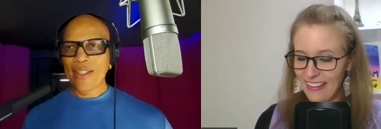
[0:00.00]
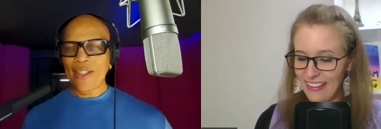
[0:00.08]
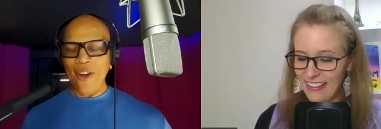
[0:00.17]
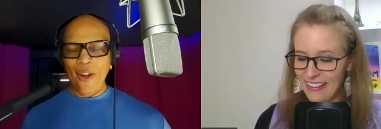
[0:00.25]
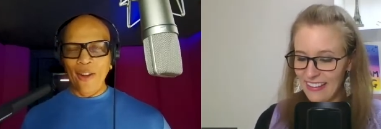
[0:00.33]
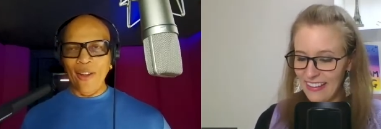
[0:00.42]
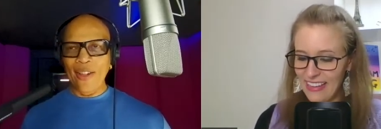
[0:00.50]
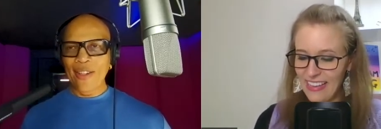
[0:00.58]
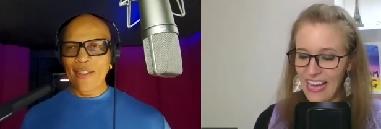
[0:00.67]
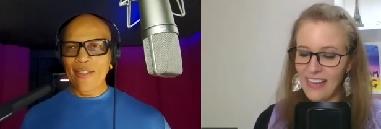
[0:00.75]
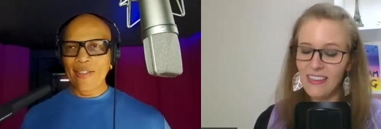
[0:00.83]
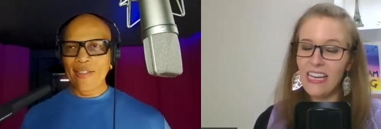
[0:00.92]
Speaker 1: Call.
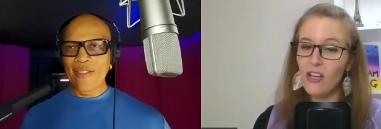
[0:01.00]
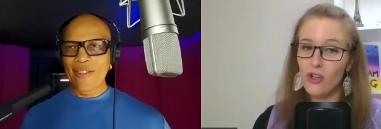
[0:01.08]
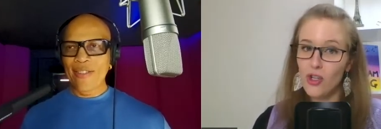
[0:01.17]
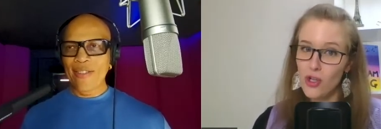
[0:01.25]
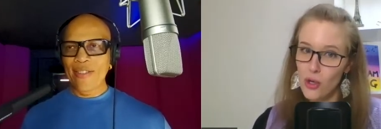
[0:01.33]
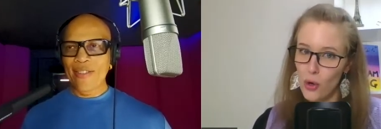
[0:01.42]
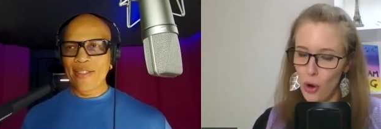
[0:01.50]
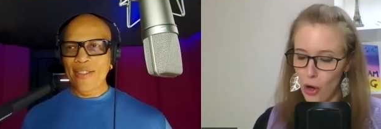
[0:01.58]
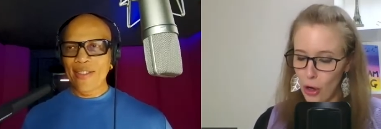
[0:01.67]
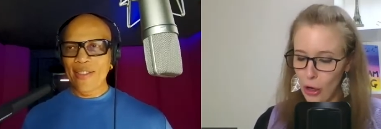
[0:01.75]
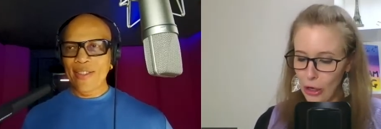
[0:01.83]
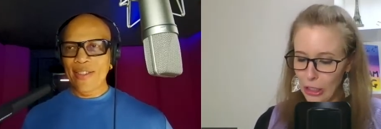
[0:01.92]
LA or New
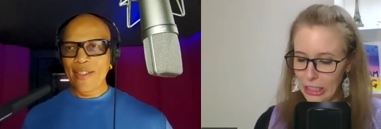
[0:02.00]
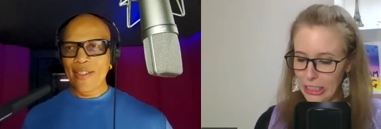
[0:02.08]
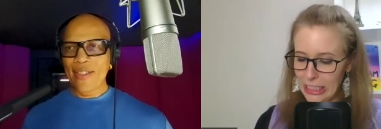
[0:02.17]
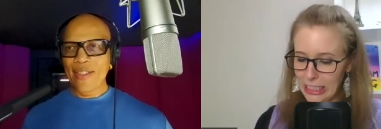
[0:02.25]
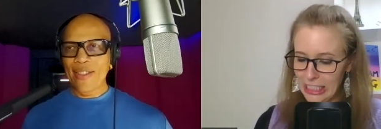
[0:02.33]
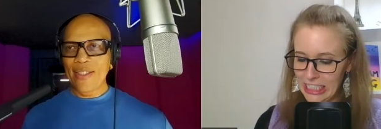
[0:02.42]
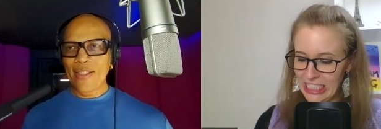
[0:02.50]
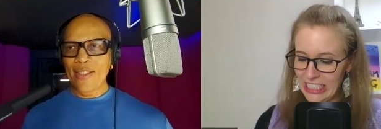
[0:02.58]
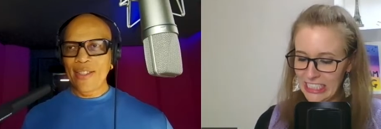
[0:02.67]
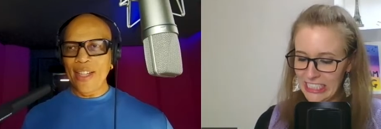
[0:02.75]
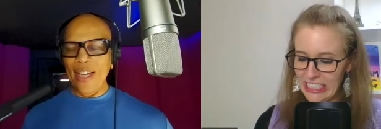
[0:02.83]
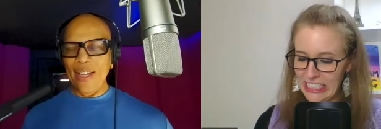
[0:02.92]
York?
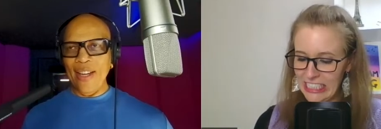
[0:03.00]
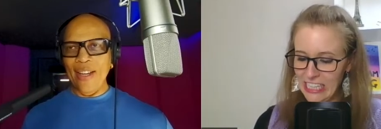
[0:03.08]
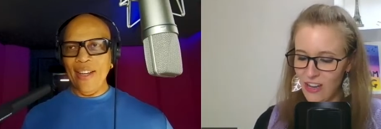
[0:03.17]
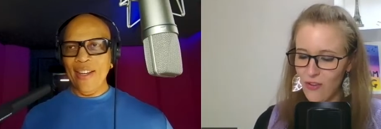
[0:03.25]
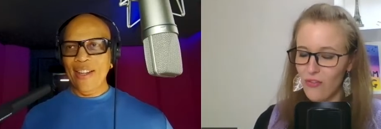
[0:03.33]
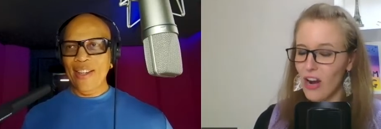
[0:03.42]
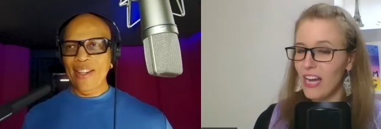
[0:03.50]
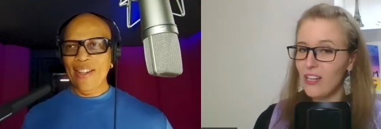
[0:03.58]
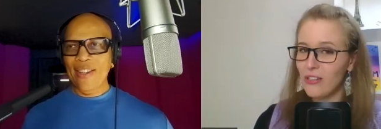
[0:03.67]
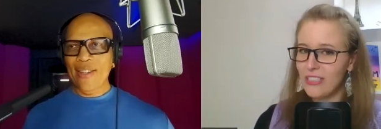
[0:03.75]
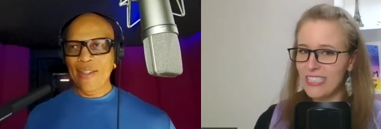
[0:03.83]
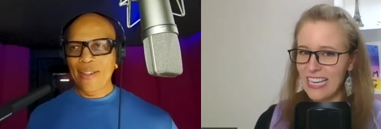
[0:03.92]
LA.
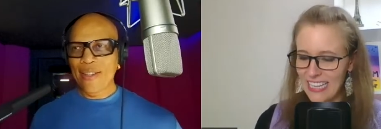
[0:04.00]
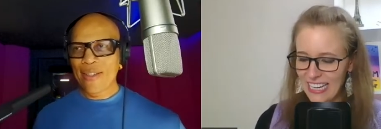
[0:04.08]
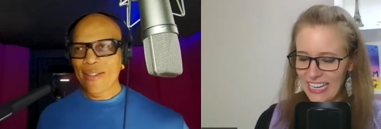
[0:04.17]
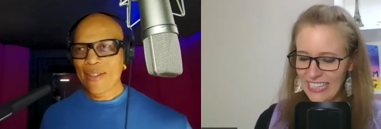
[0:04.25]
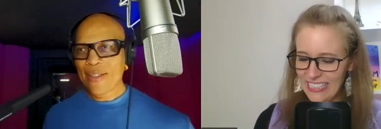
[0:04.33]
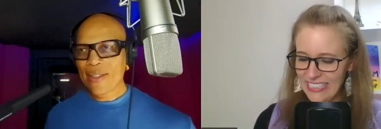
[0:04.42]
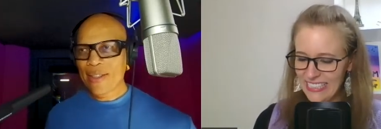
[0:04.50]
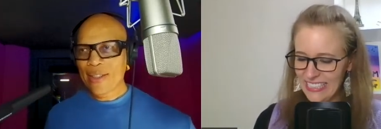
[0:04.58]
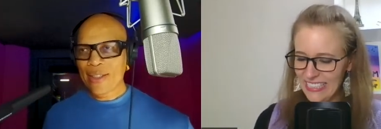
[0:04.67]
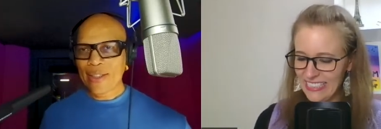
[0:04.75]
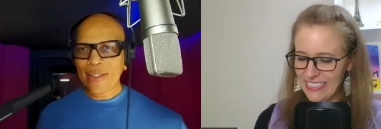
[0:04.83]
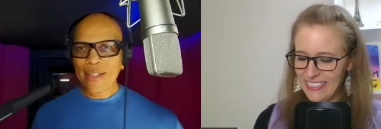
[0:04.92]
Friday or Saturday?
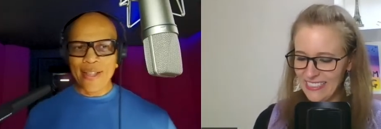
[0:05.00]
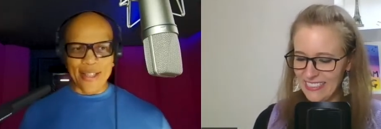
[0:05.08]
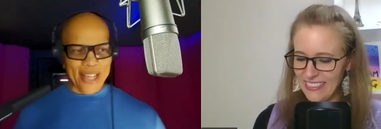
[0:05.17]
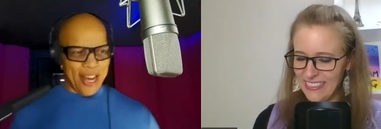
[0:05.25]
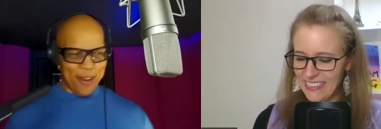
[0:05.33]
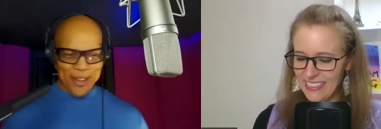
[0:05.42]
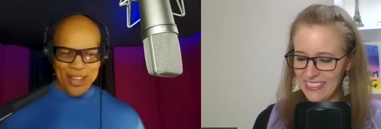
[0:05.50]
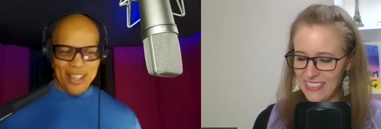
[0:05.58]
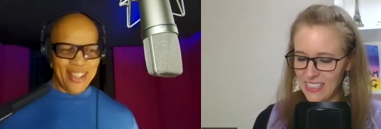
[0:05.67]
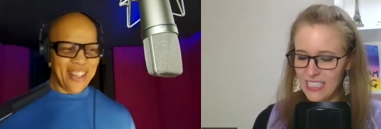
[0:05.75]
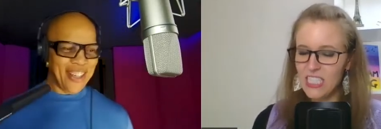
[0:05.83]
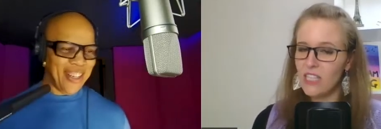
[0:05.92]
Speaker 2: Saturday.
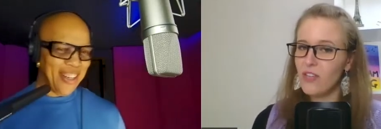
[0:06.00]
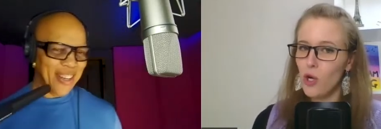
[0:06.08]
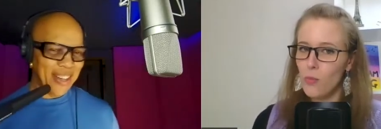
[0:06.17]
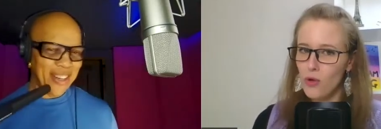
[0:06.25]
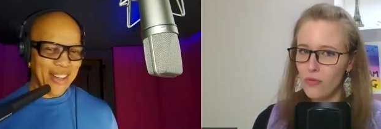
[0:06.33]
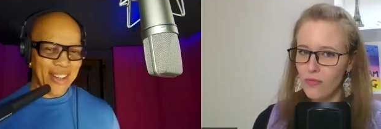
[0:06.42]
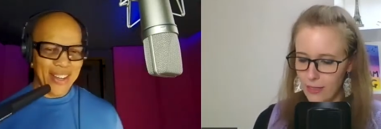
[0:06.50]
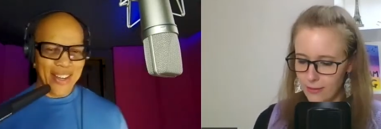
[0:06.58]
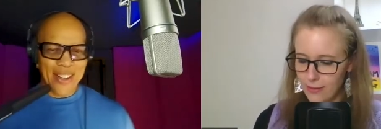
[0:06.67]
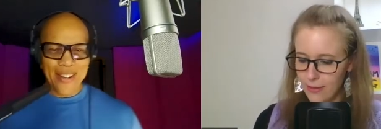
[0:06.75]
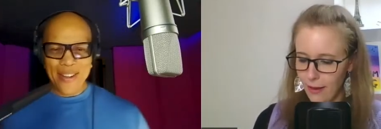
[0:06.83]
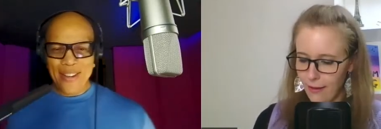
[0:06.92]
Speaker 1: TV or
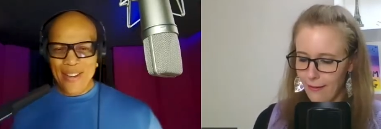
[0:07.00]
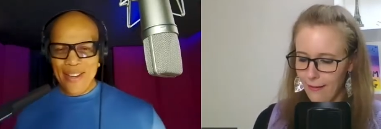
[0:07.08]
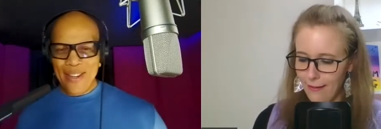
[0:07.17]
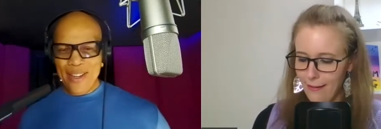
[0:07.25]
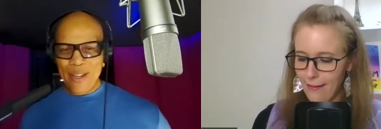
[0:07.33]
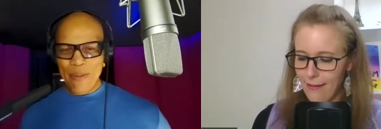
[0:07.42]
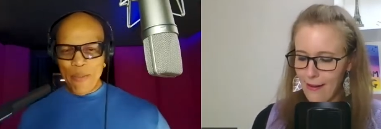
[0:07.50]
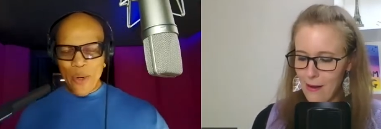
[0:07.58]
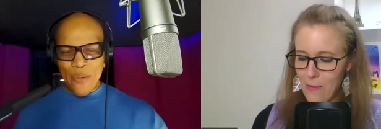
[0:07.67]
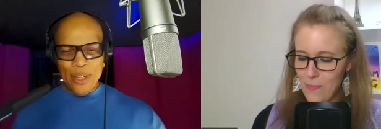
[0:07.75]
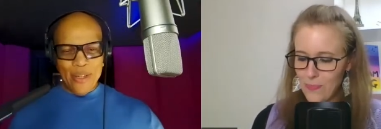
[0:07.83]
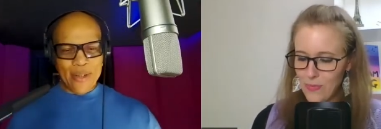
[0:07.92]
movies?
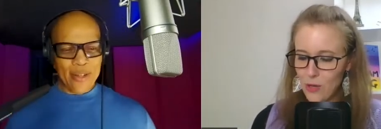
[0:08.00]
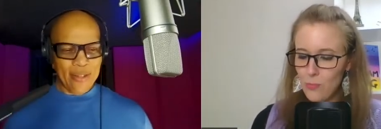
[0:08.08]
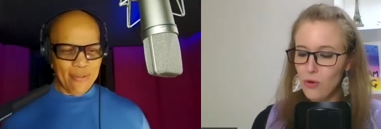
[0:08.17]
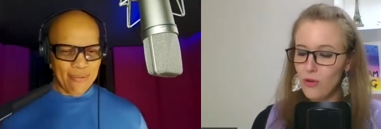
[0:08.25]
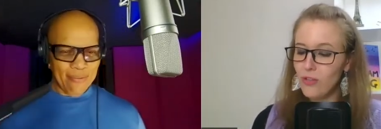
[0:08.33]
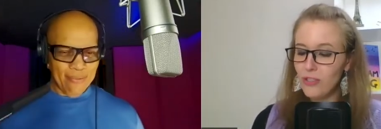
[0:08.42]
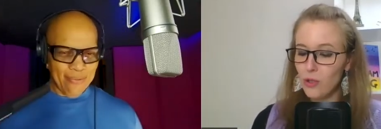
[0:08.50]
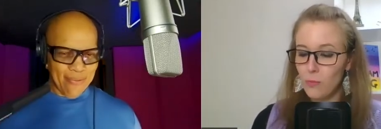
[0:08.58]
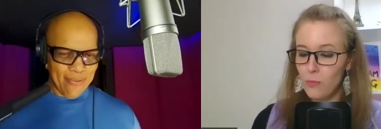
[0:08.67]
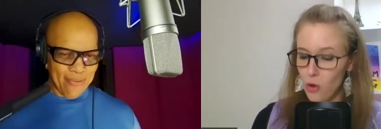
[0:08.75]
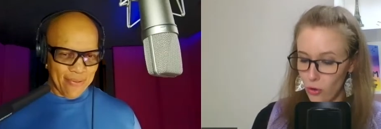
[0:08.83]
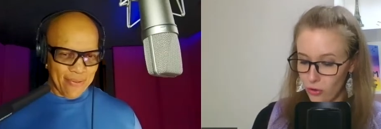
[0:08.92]
Movies. Movies or
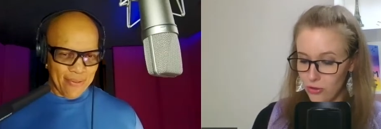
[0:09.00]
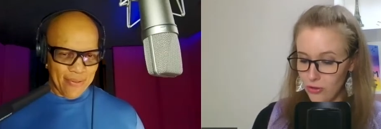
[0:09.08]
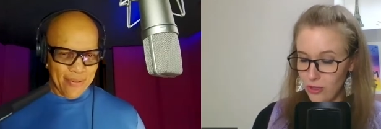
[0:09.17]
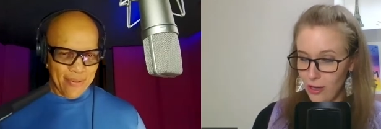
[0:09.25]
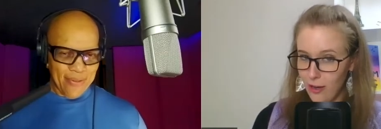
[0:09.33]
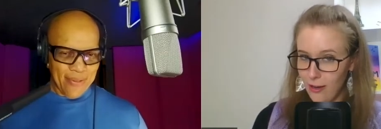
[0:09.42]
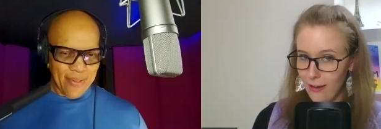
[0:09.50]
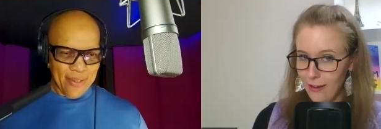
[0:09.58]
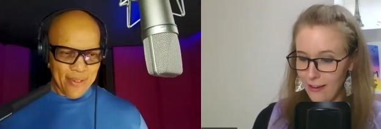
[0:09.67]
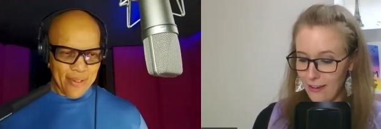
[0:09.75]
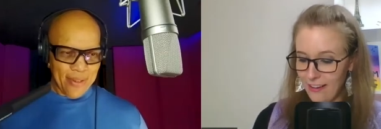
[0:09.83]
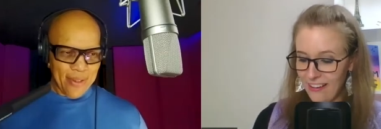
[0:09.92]
books?
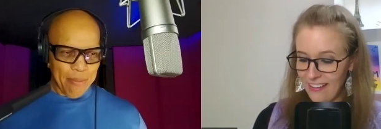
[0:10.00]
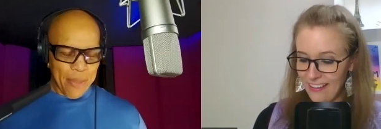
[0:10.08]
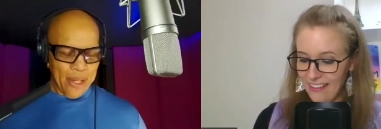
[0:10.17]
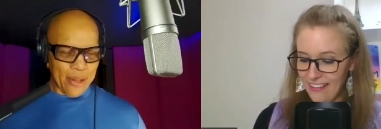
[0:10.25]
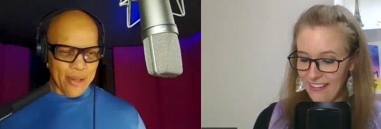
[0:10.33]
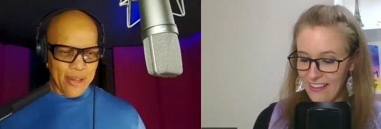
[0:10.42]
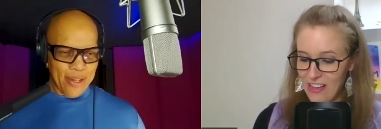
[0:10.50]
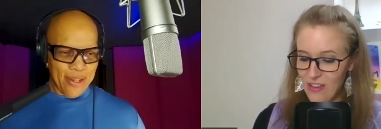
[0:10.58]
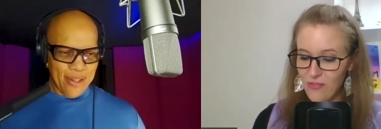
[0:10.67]
Books.